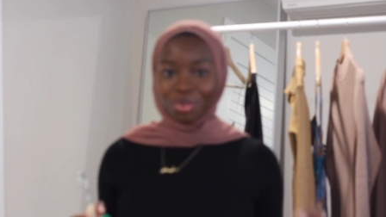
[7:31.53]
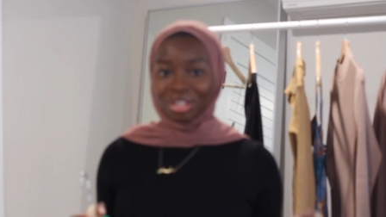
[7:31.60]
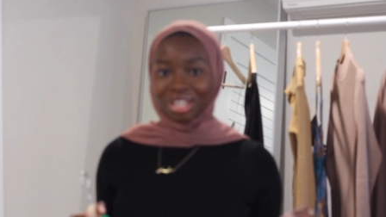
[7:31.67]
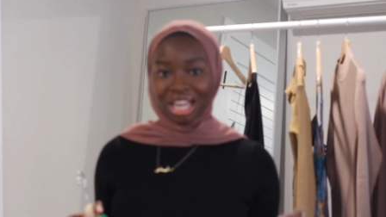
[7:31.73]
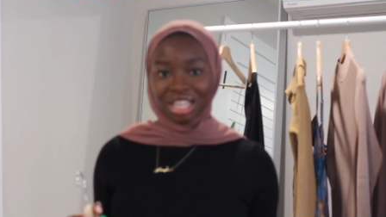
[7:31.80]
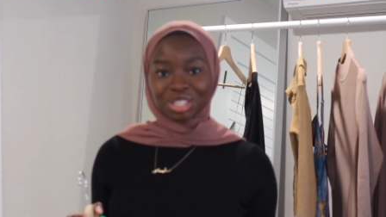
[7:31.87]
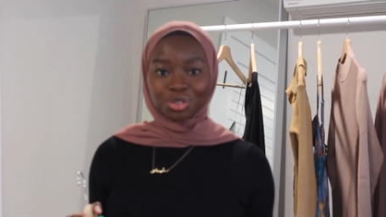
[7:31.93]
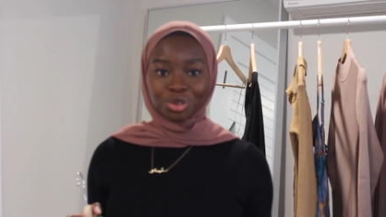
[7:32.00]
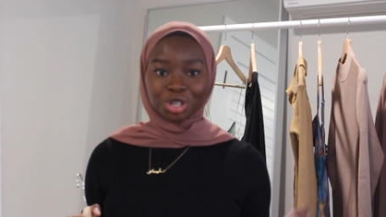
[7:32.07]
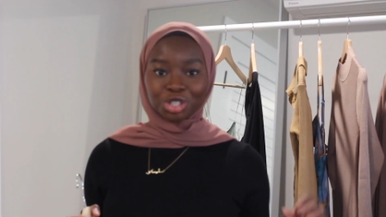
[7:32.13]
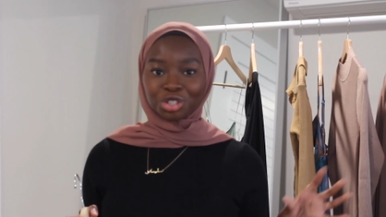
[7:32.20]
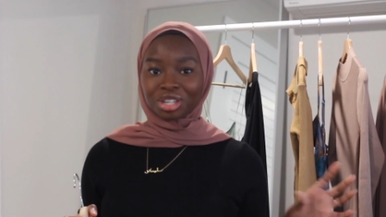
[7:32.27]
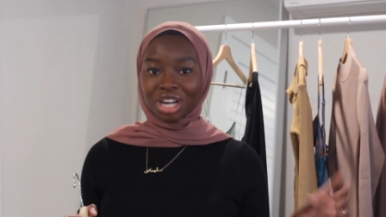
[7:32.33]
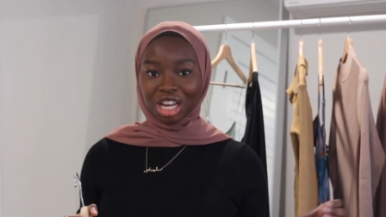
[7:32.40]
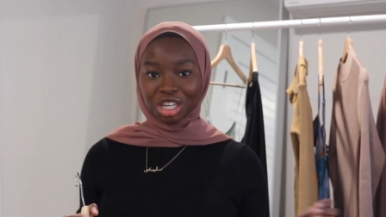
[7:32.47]
online stores,
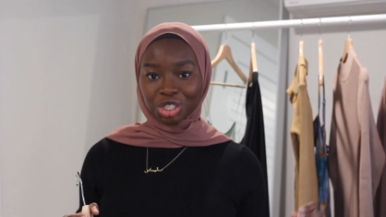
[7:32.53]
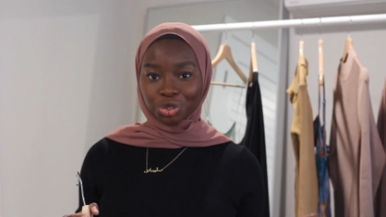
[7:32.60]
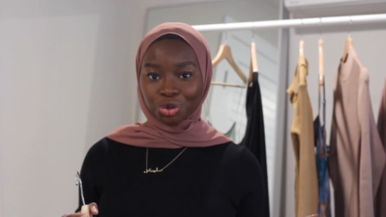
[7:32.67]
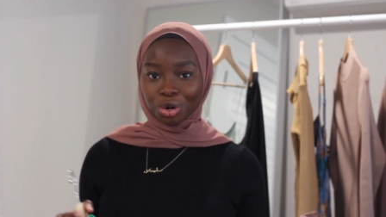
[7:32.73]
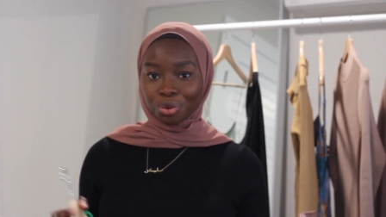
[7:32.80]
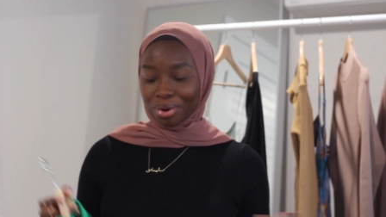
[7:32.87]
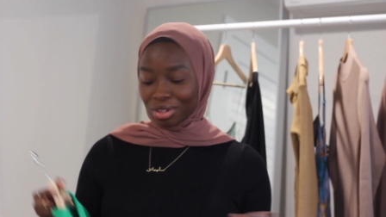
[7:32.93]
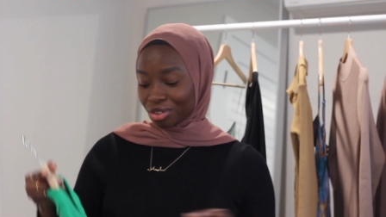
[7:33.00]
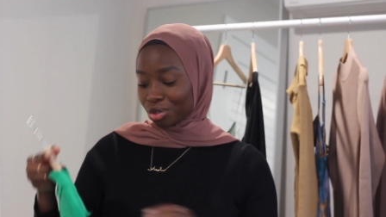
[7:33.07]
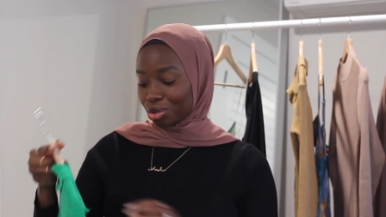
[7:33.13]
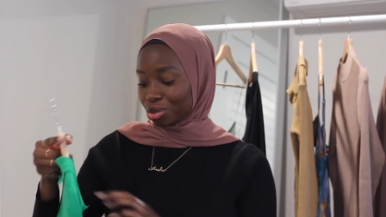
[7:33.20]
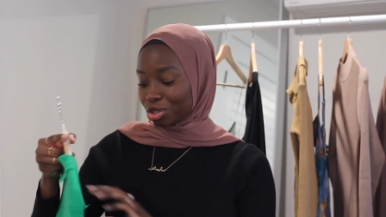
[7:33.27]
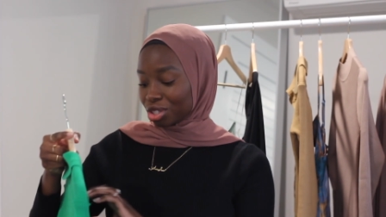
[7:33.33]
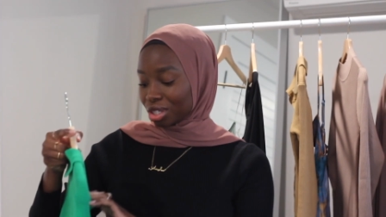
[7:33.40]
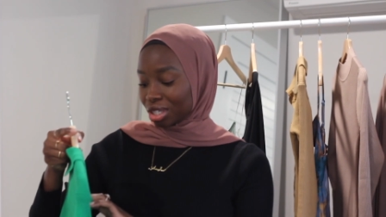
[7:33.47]
you're not sure whether
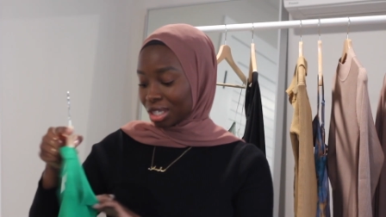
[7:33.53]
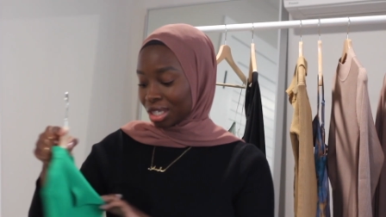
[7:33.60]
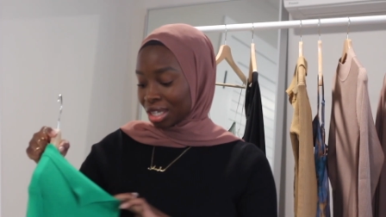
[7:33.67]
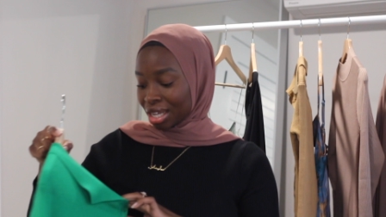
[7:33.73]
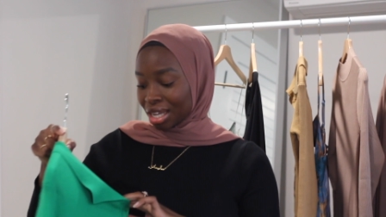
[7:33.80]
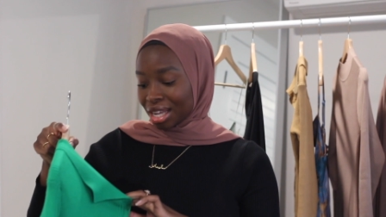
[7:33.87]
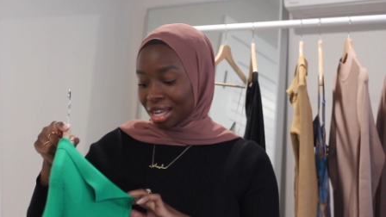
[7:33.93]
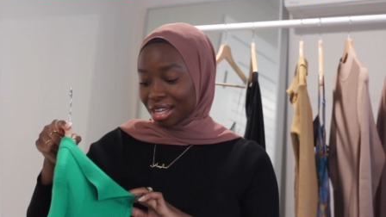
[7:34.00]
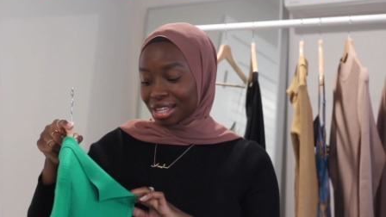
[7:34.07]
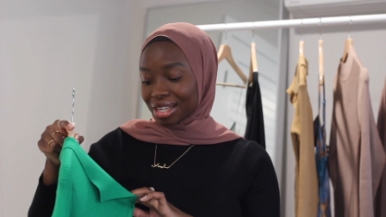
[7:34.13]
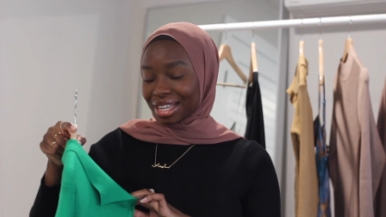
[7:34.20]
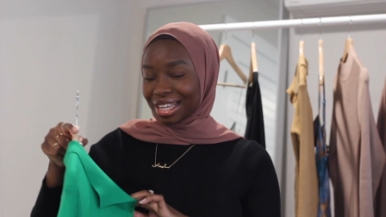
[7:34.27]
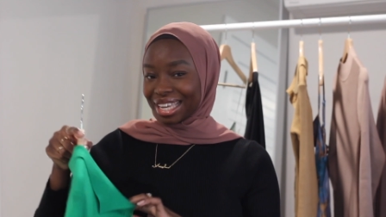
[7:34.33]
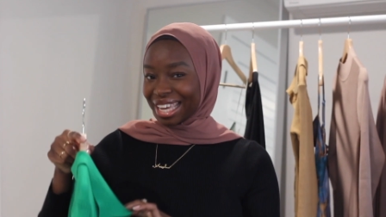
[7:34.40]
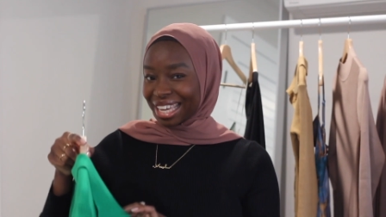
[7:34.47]
you should
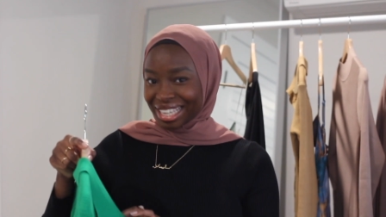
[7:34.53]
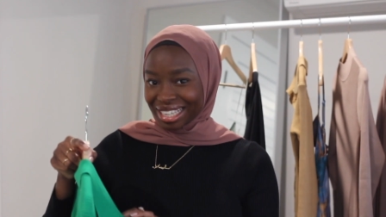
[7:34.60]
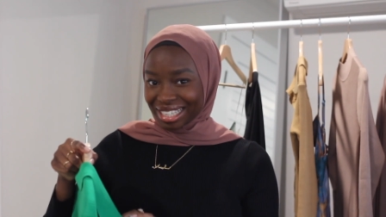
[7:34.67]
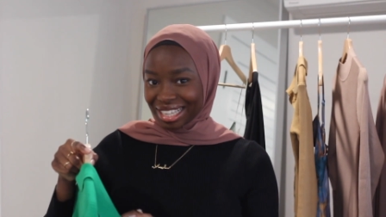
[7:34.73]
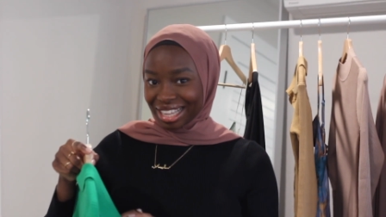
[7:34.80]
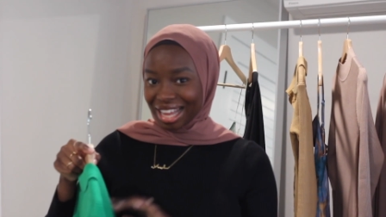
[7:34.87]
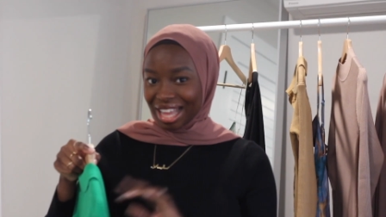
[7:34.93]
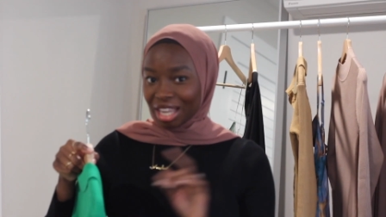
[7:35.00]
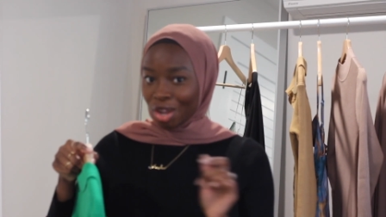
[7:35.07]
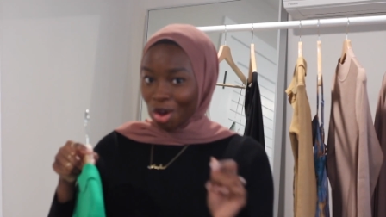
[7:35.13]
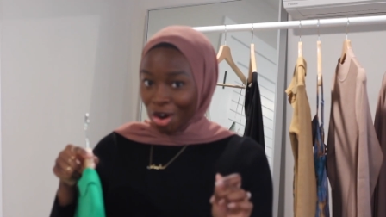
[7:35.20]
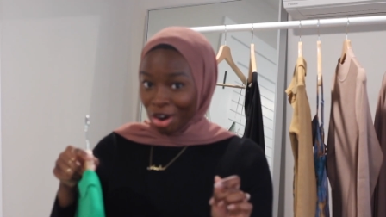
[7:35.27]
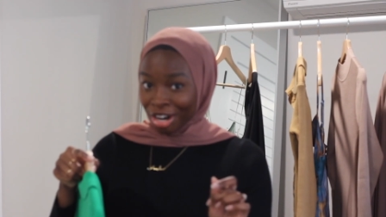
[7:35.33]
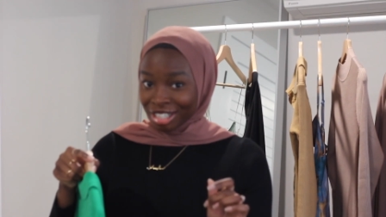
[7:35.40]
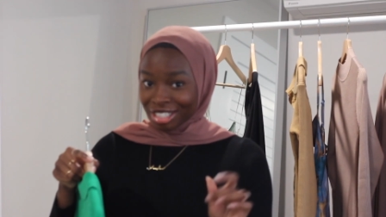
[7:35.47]
get a
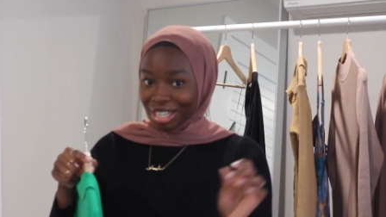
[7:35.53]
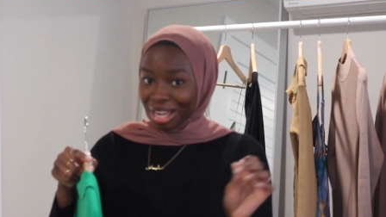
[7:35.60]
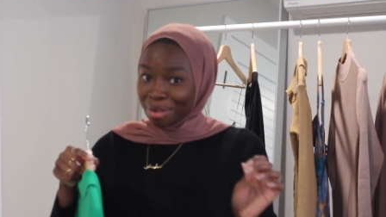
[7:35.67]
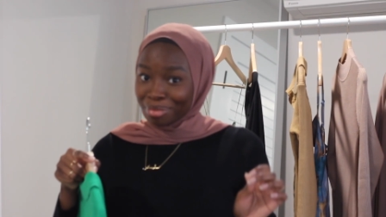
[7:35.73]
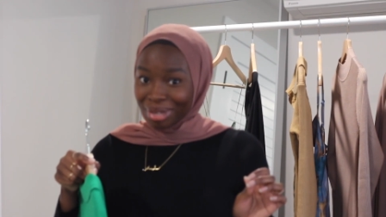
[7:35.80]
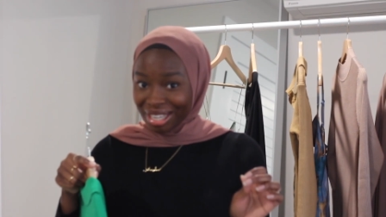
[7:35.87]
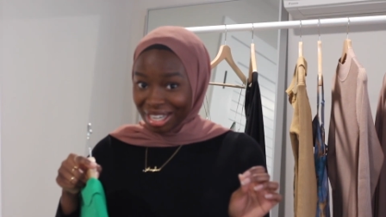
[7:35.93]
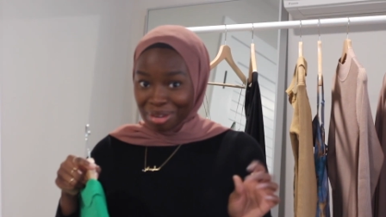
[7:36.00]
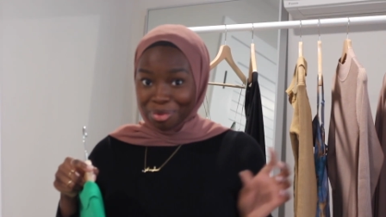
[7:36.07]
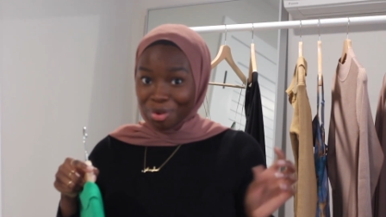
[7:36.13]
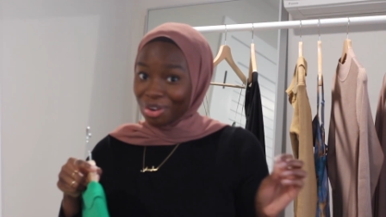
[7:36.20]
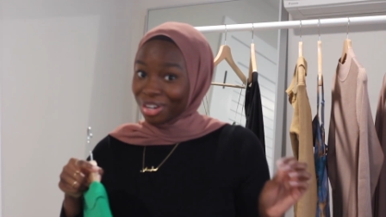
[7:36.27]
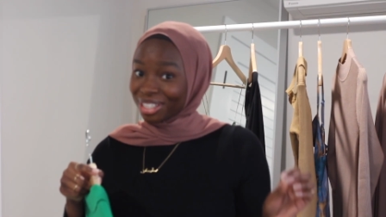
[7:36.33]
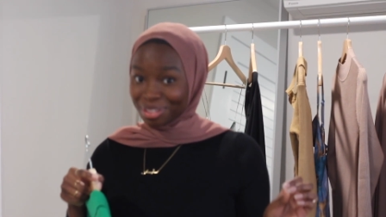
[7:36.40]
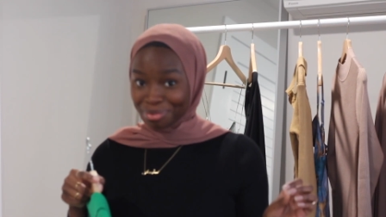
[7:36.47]
large, a medium,
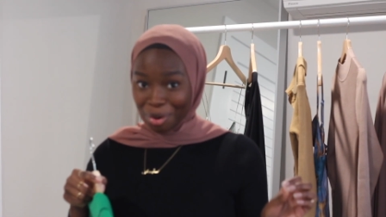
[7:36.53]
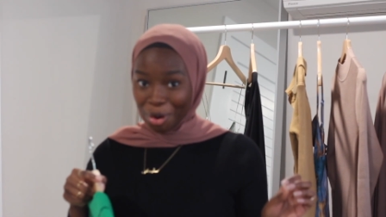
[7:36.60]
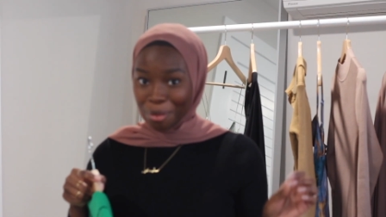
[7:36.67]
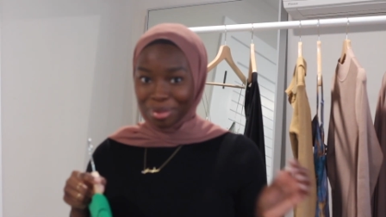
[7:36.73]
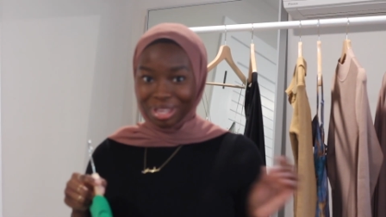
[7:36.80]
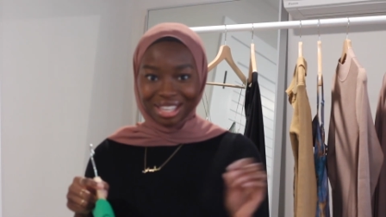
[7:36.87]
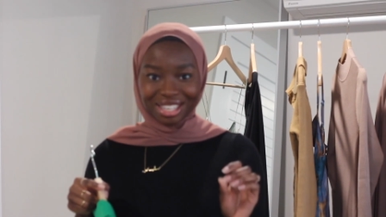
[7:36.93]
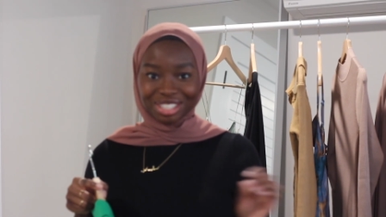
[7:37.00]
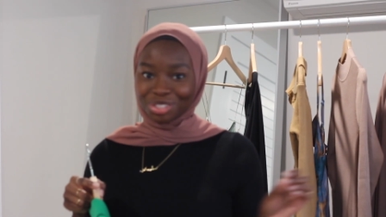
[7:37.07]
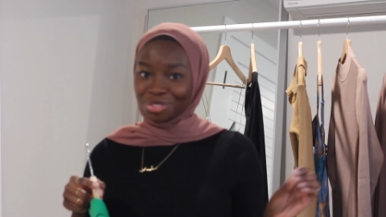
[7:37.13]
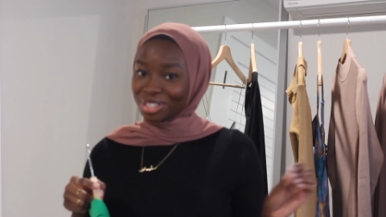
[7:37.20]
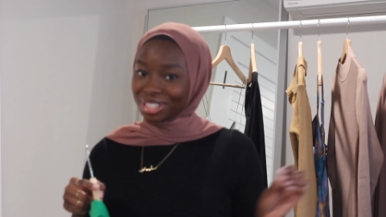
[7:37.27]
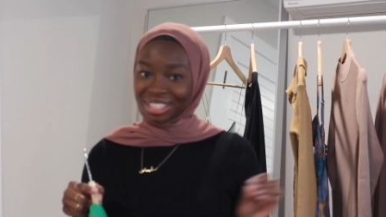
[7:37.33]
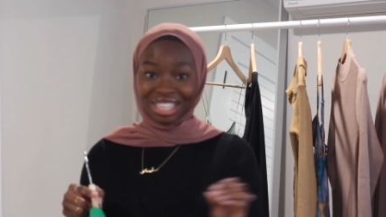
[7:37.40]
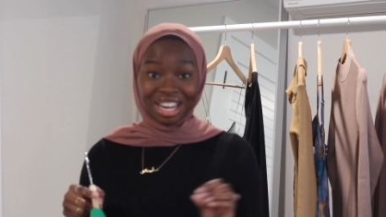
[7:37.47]
or a small because you
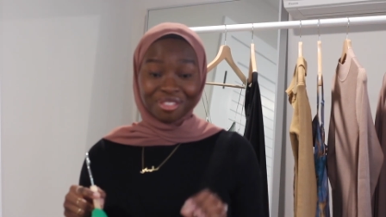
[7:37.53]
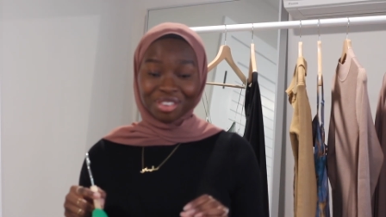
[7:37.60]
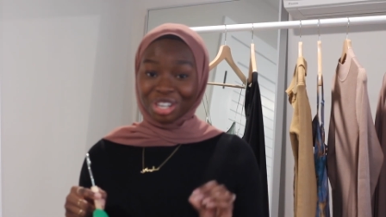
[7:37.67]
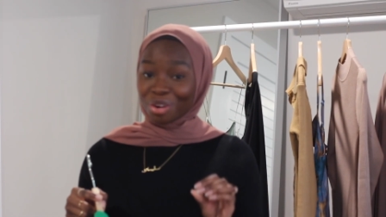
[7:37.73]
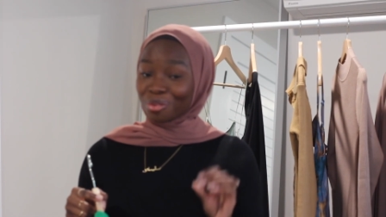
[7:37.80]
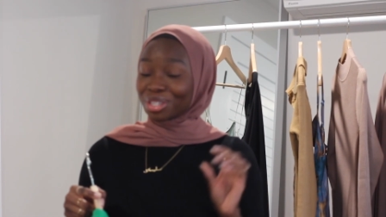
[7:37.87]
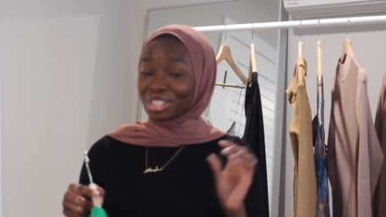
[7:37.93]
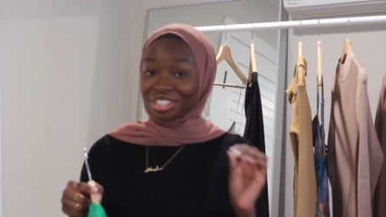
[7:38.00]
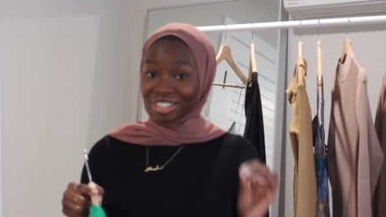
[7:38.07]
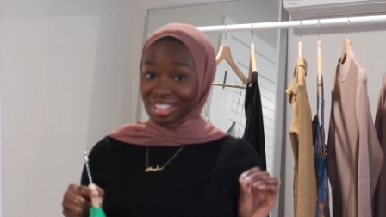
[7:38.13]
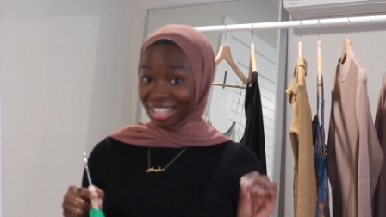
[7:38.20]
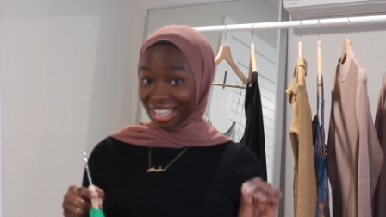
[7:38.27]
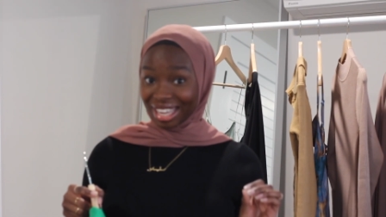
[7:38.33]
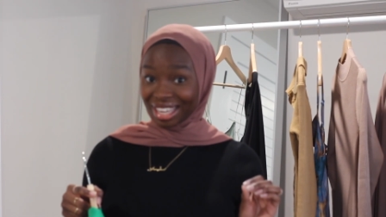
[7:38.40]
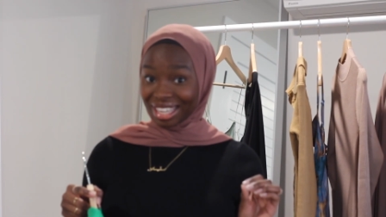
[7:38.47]
just never know what you're
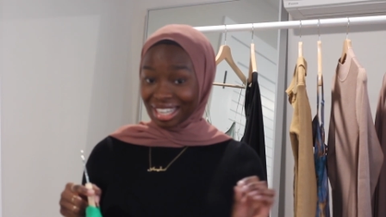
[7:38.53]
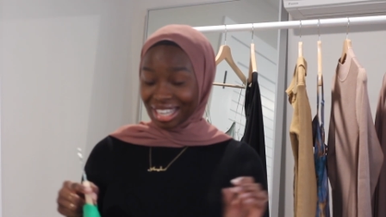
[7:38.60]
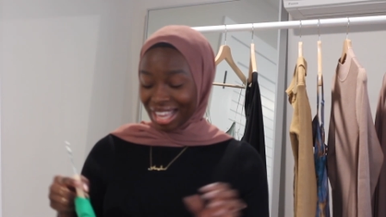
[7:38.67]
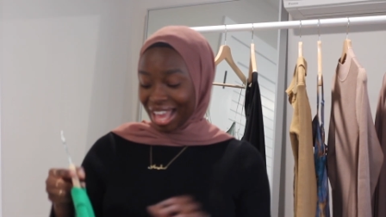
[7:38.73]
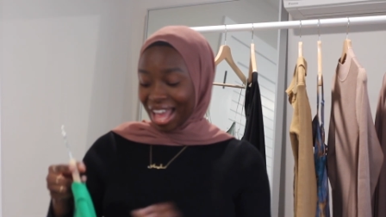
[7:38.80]
gonna get.